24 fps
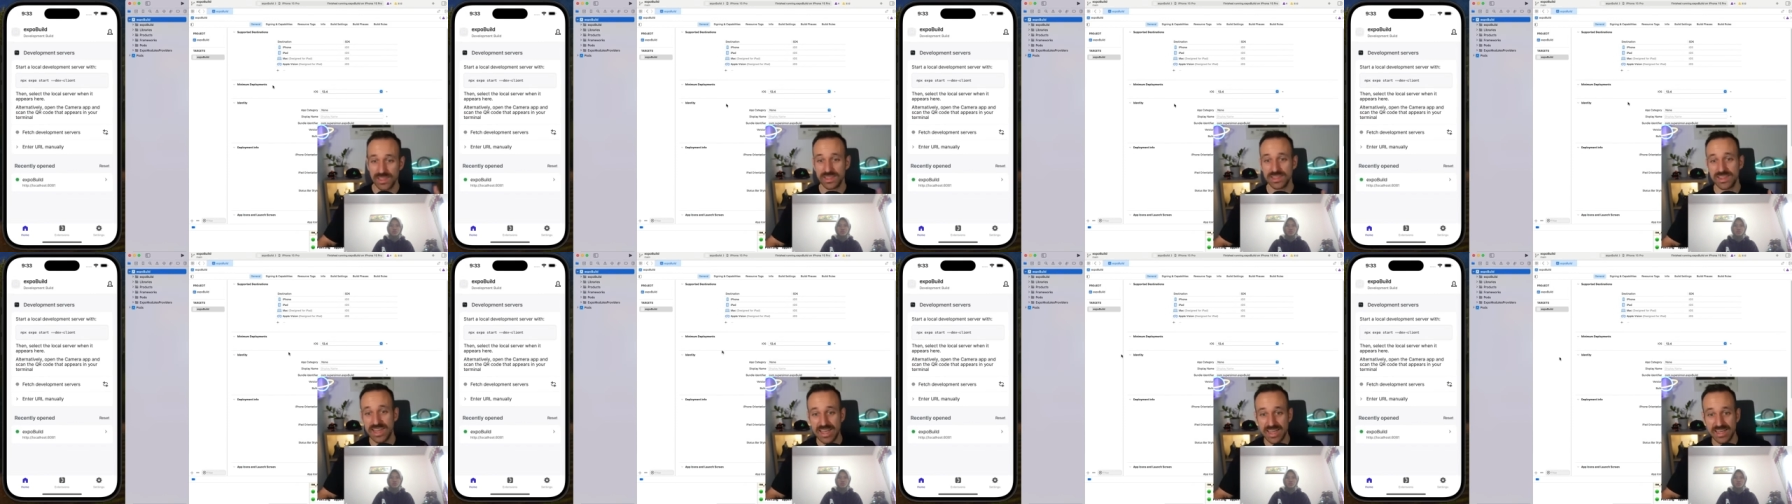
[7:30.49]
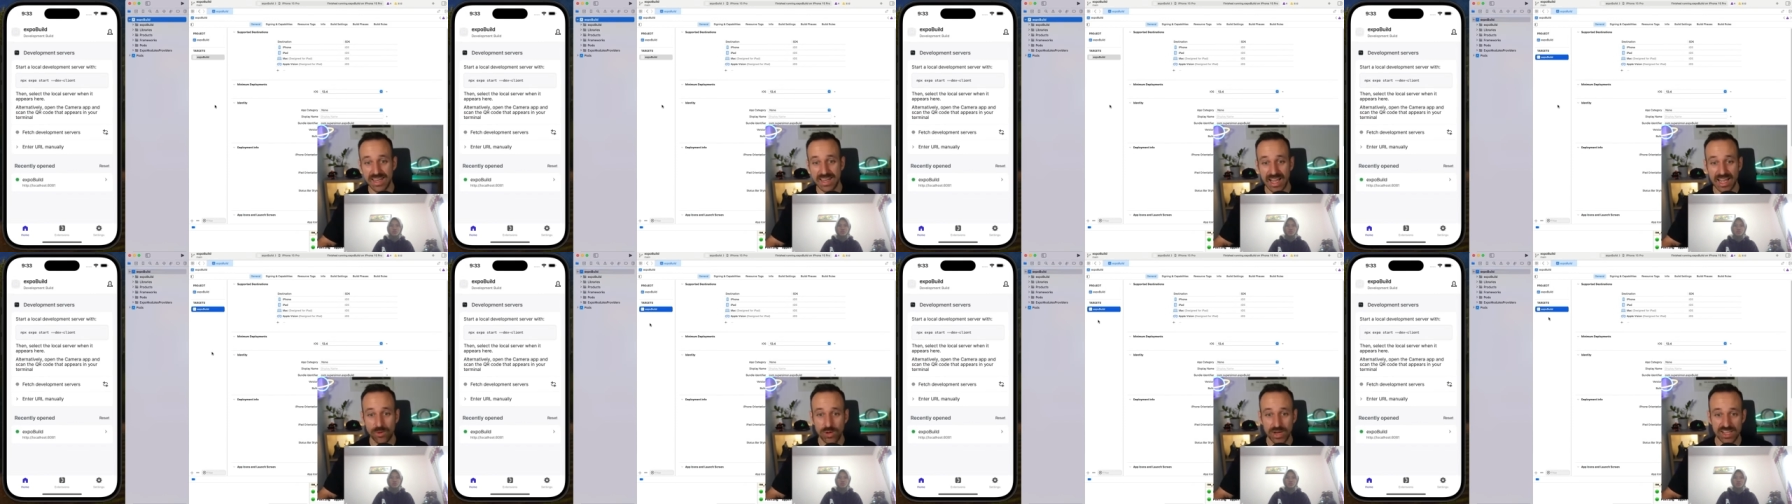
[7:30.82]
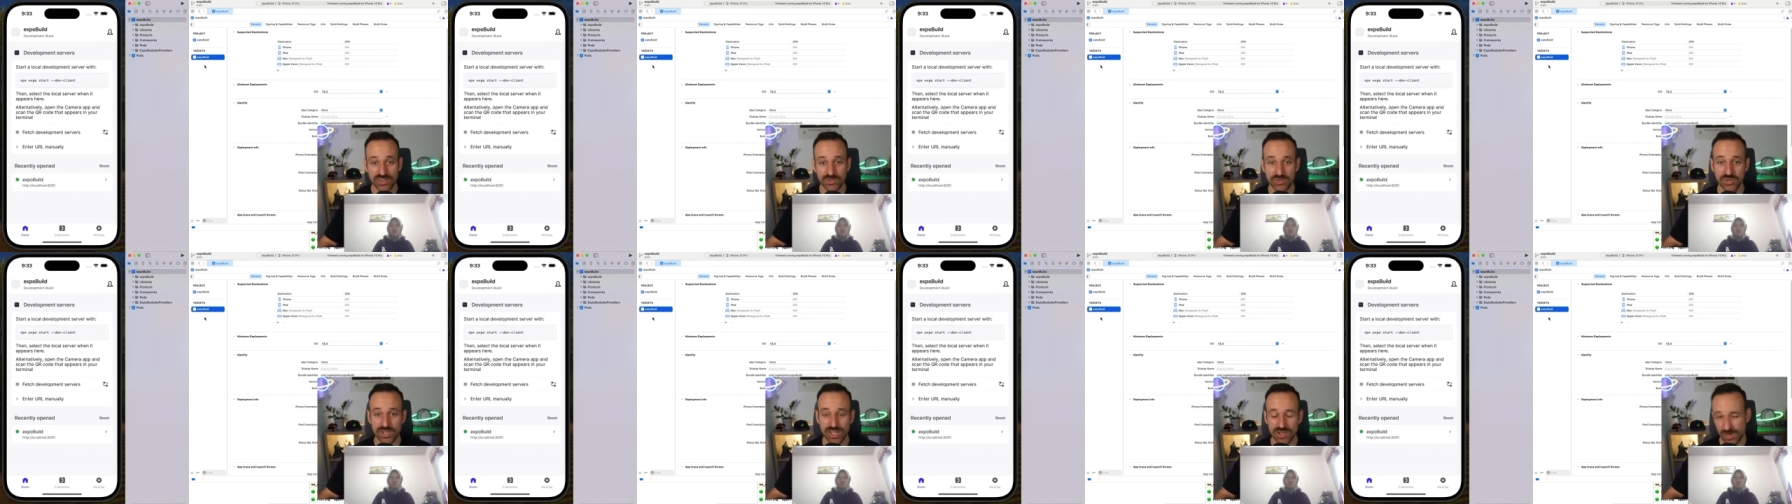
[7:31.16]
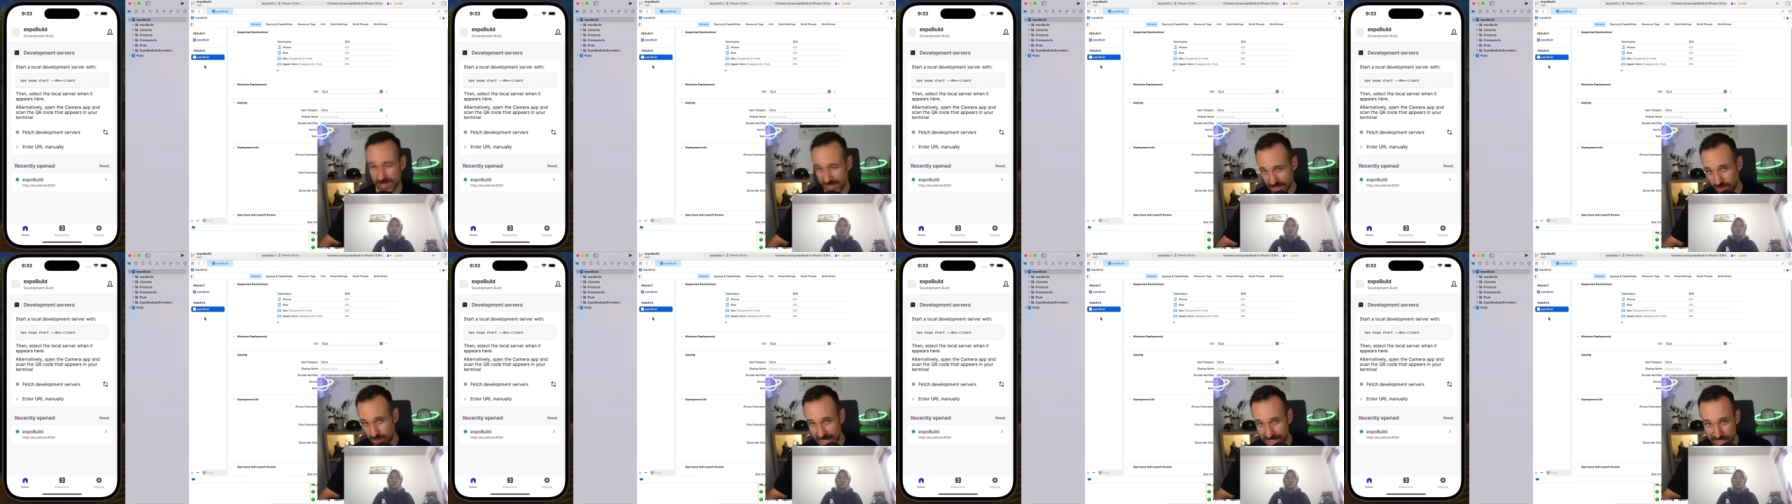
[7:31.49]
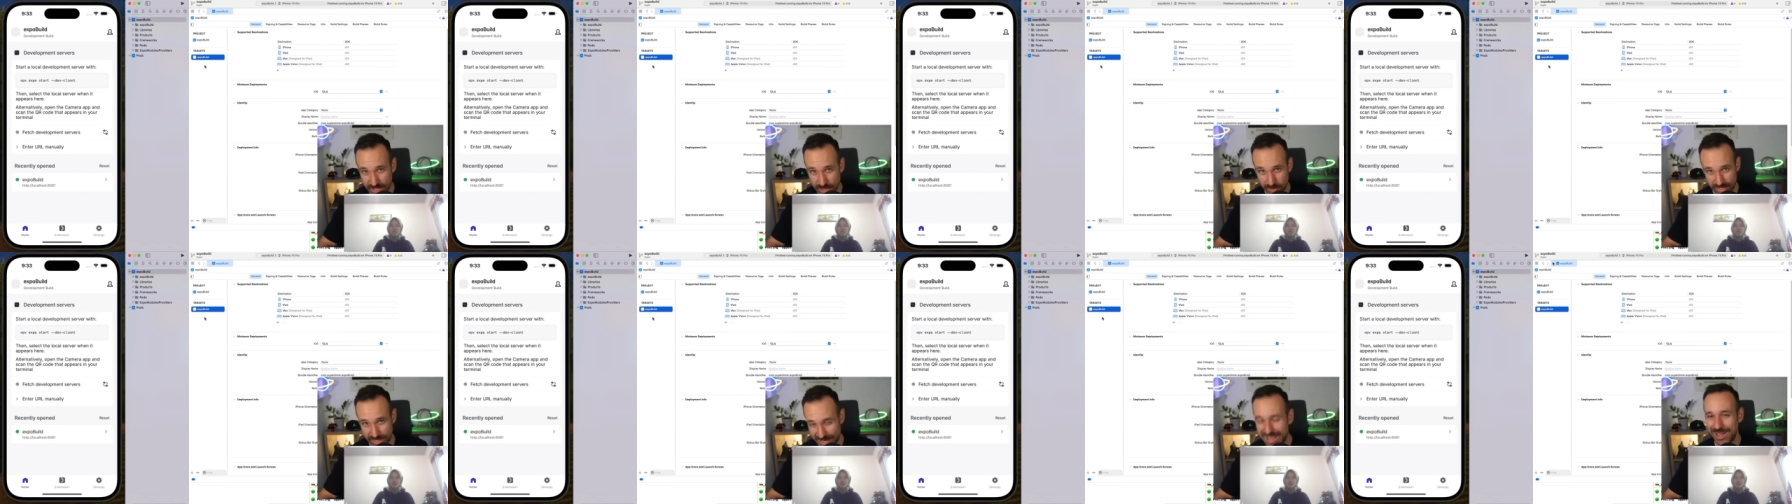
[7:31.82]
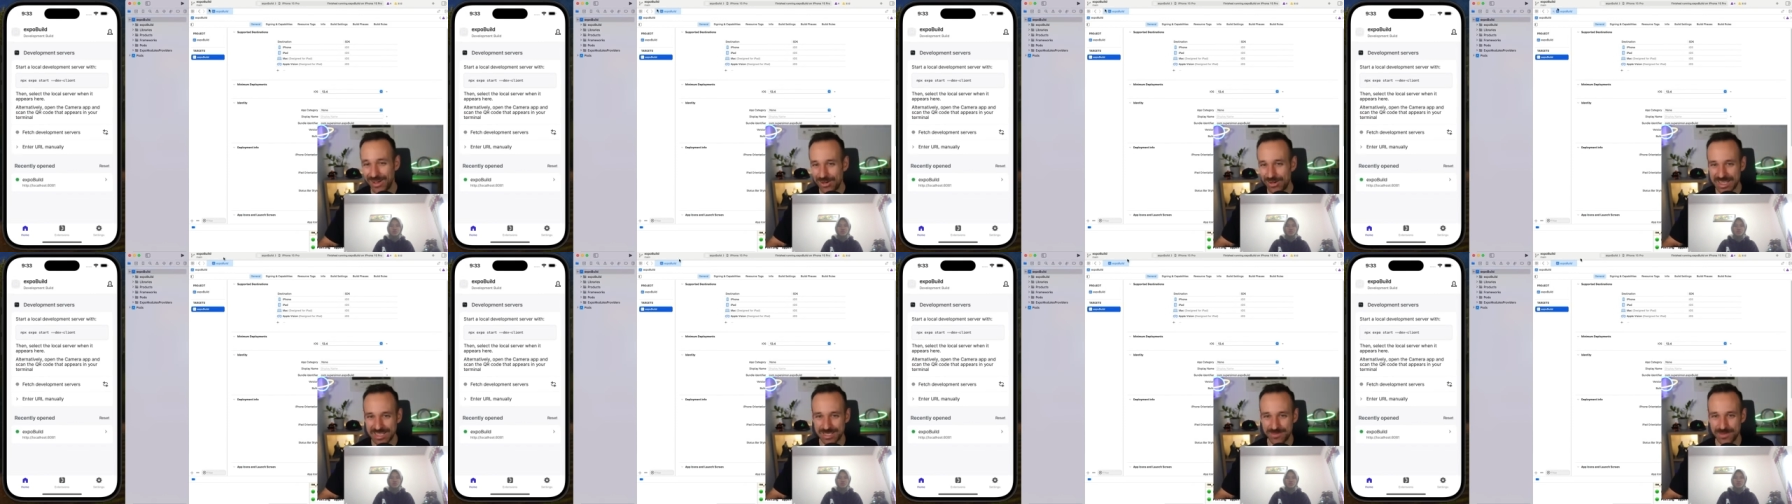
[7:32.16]
then I would have to go into Xcode, and
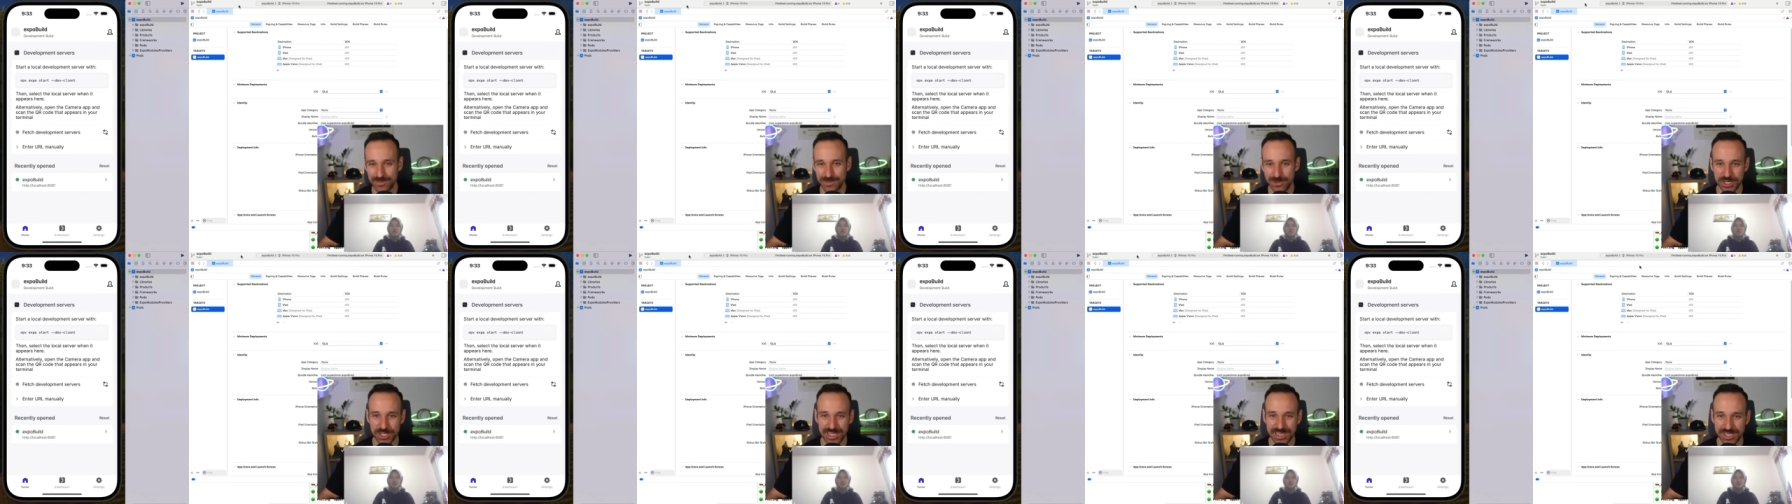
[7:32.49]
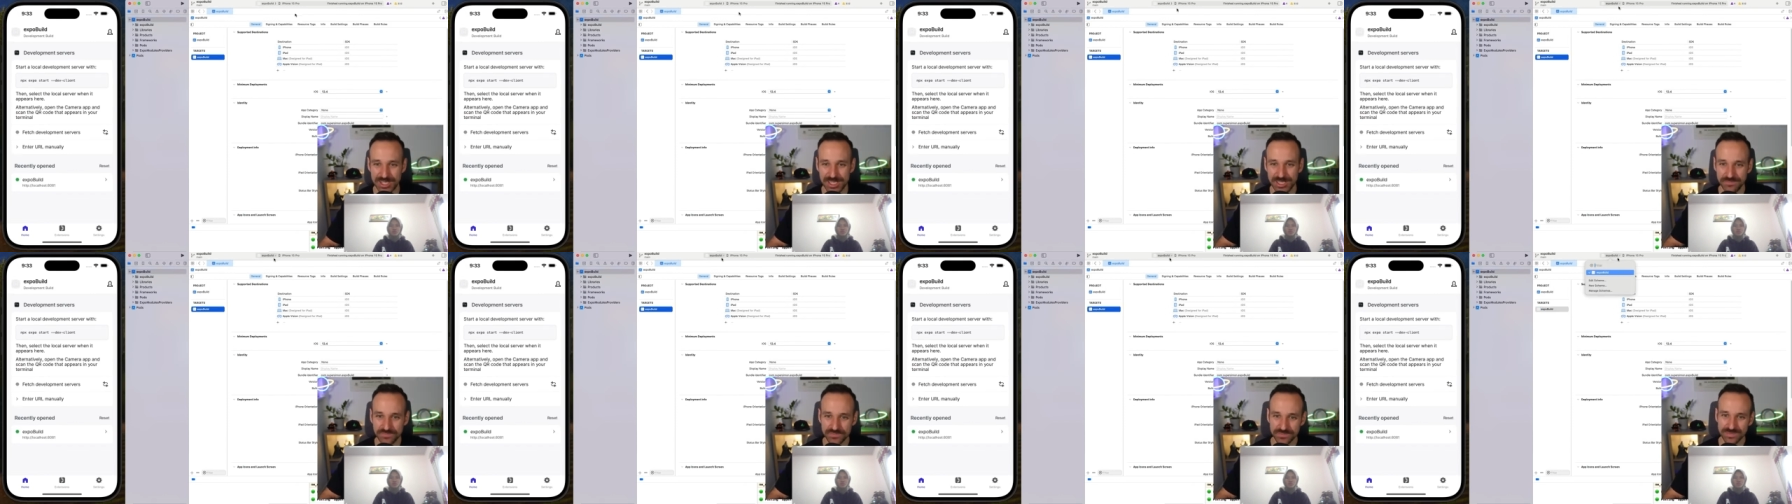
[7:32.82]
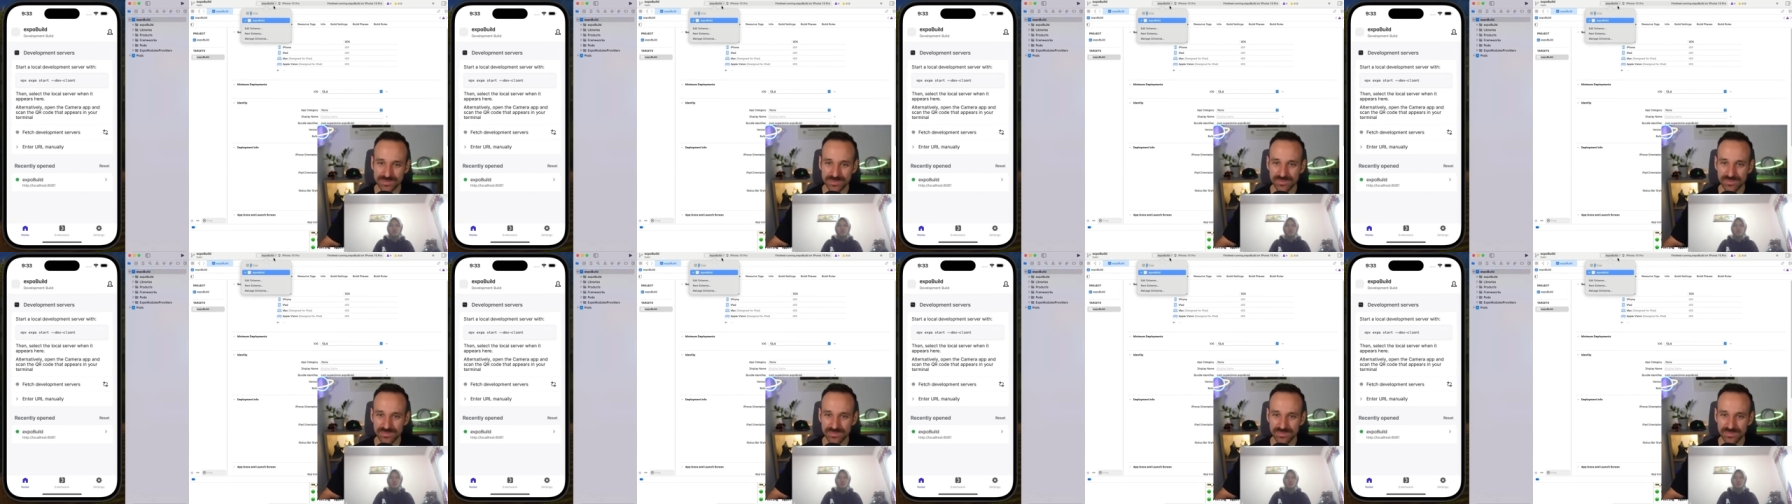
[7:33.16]
now it gets a bit more challenging.